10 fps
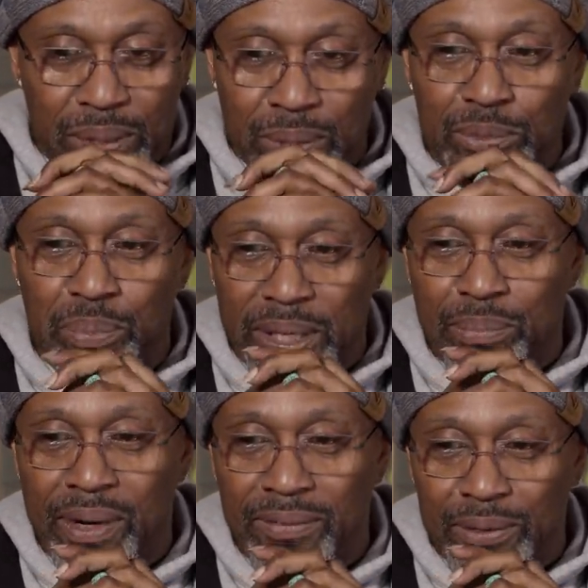It was
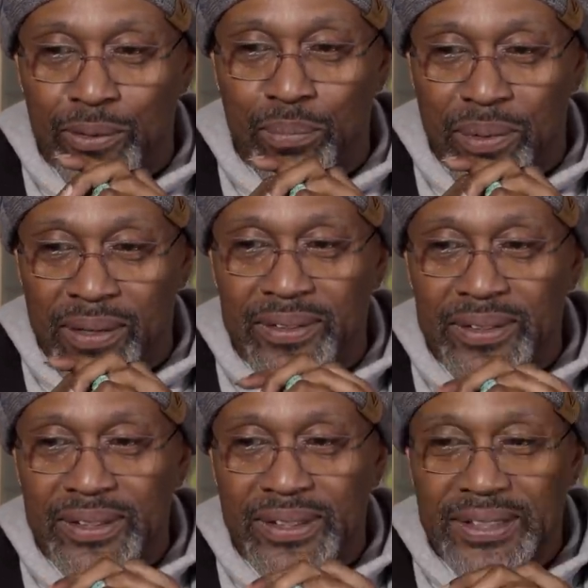big brother, little brother.
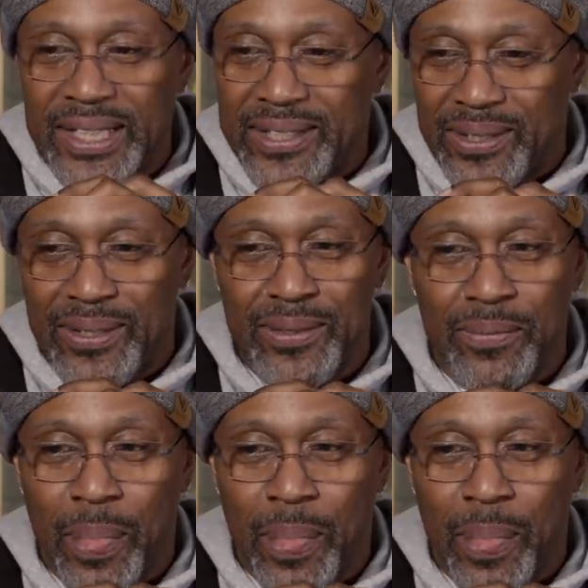That's all.